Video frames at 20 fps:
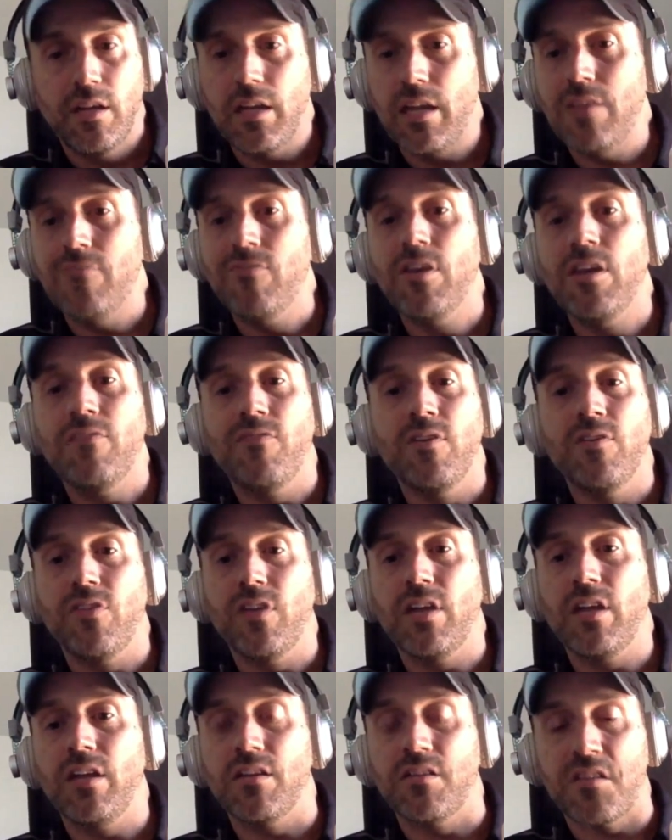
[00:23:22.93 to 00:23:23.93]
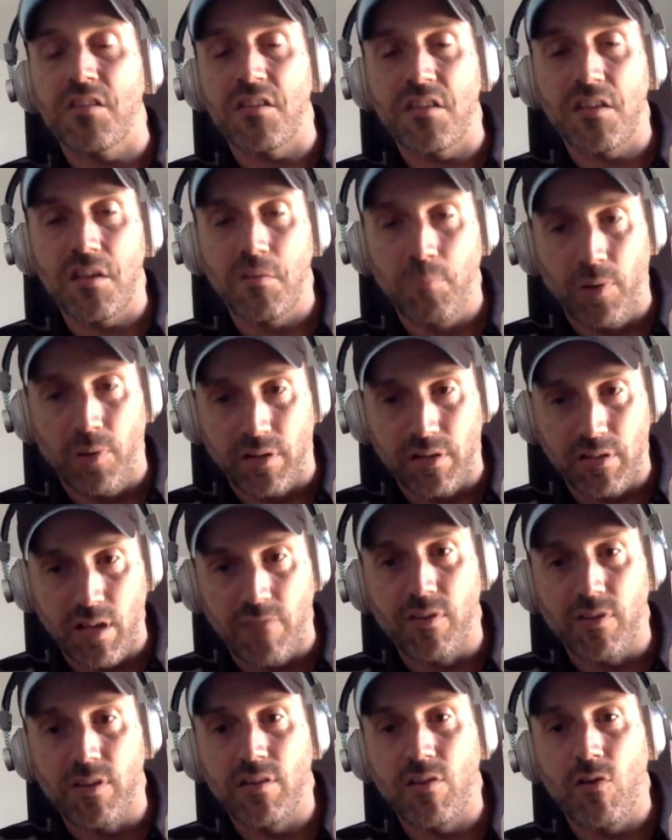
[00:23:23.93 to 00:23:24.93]
Even if you think it's simple stuff,
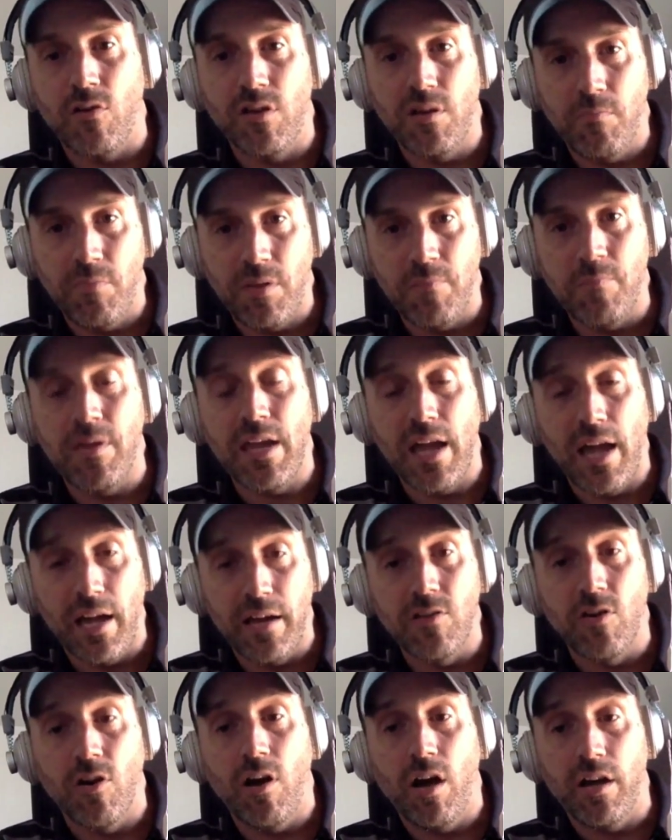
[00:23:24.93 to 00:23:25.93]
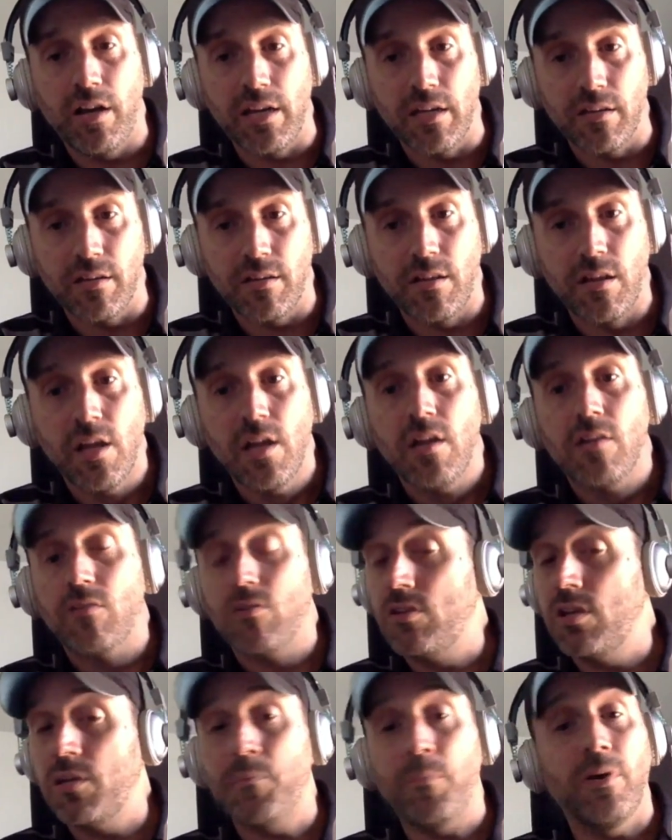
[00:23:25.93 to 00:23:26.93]
it's going to be beyond your audience.
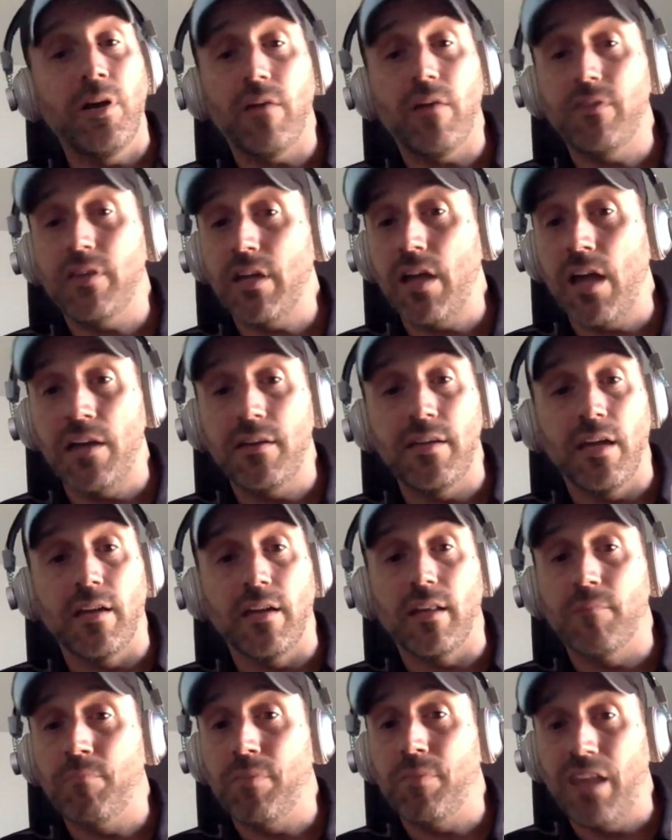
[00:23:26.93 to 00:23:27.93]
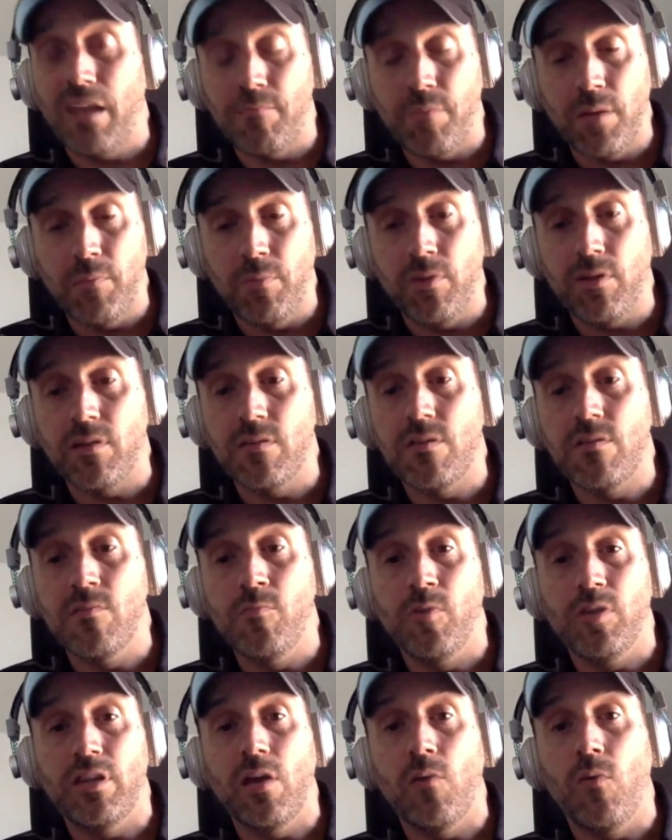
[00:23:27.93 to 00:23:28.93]
So just put out the content. Let people consume
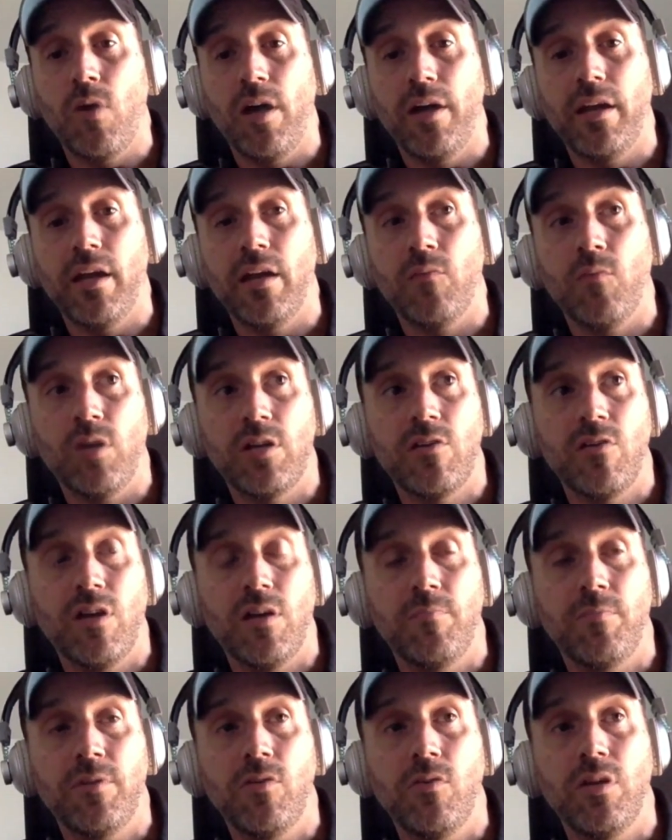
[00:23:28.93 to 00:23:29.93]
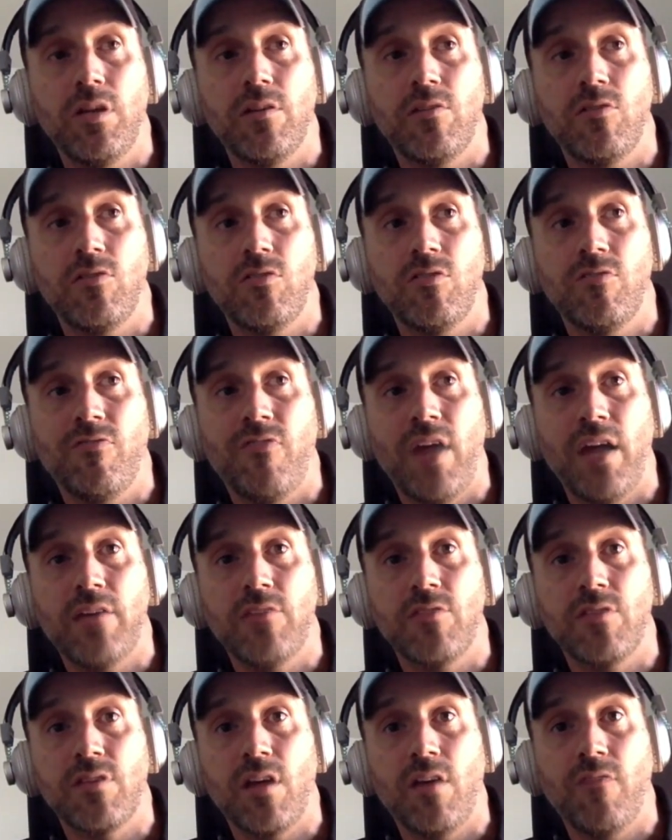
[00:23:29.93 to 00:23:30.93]
what they want. And what you end up doing is you define
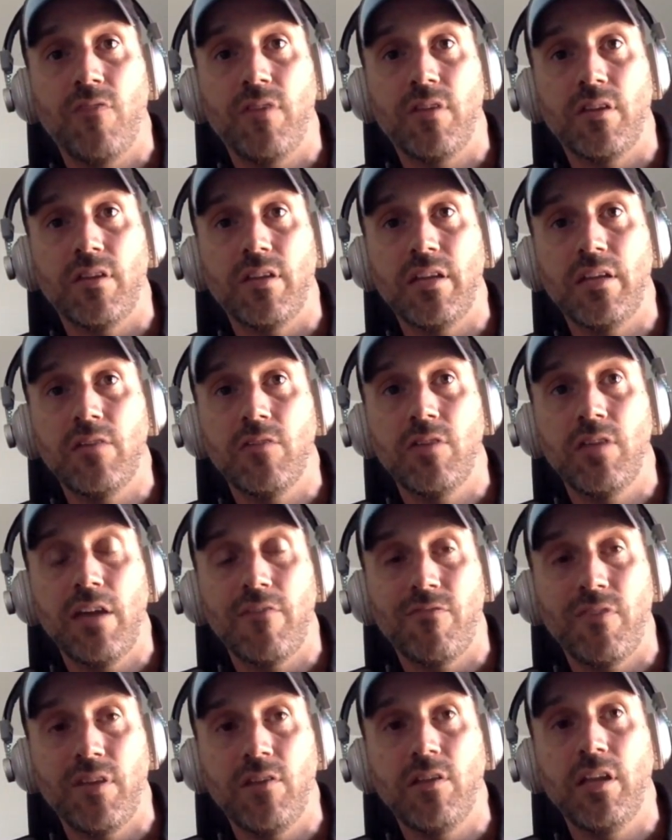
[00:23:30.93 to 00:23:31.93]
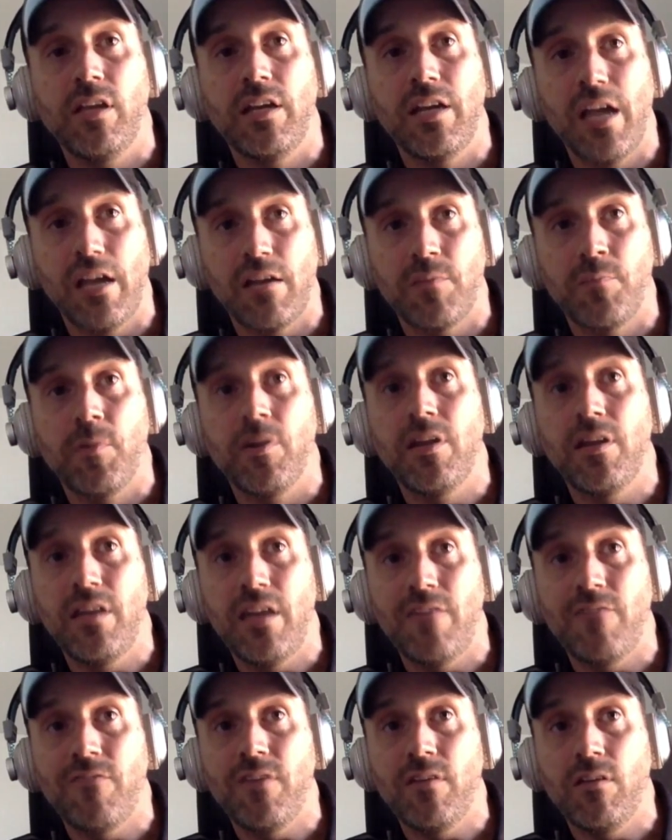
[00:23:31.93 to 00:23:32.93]
yourself as a leader in that field and an expert in
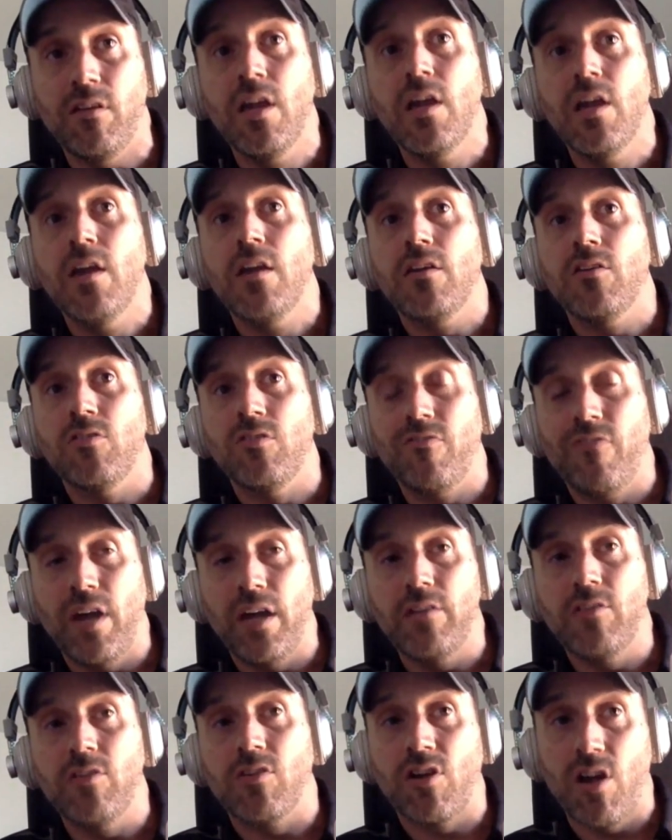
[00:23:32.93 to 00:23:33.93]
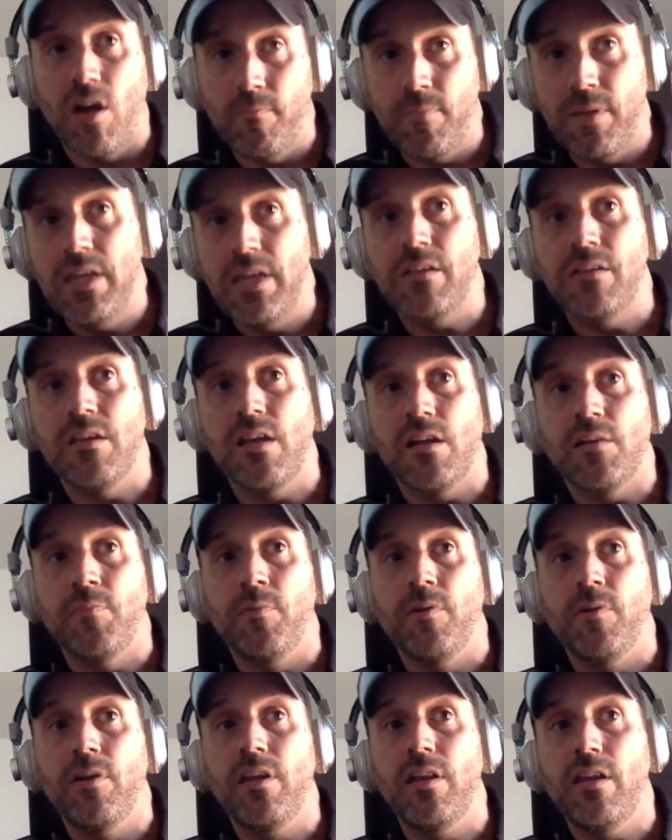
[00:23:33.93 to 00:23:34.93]
that field. You define your company as an
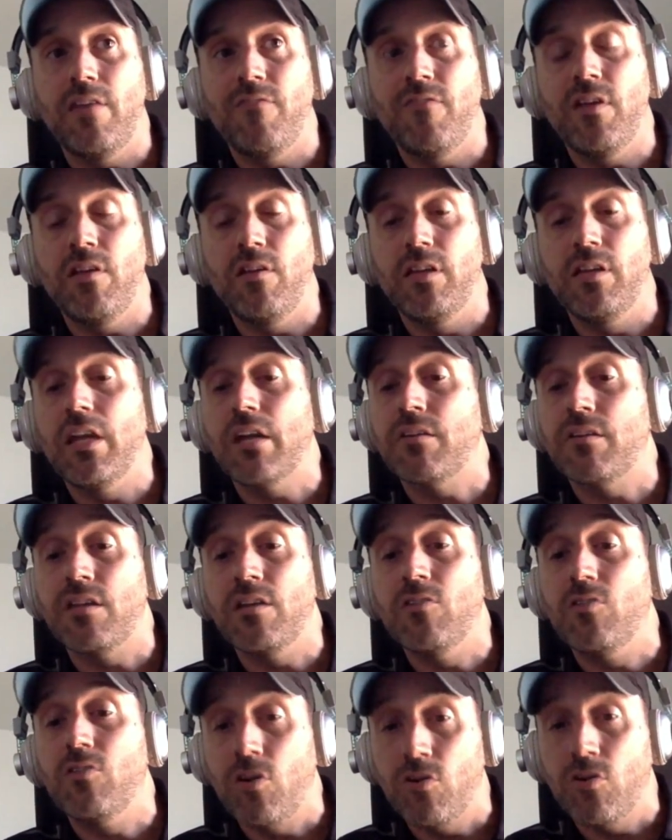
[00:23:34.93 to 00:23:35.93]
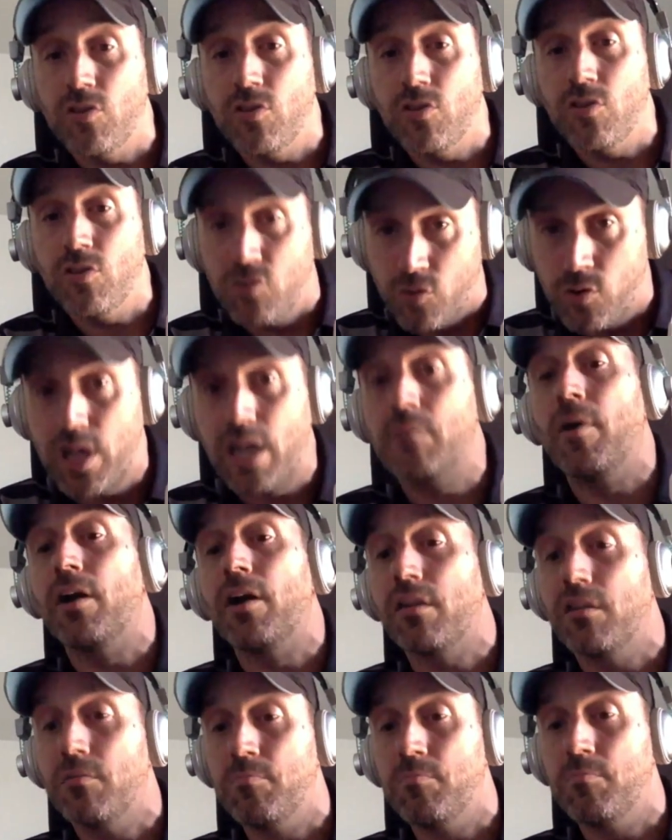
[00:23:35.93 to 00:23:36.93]
expert in that field. And next thing you know, you can create a
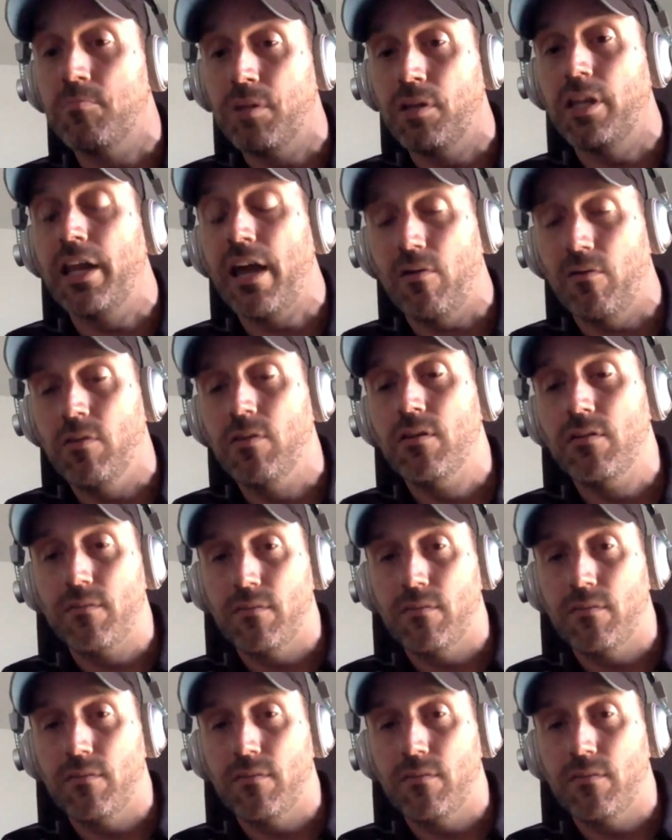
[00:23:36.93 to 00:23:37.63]
market and build it out.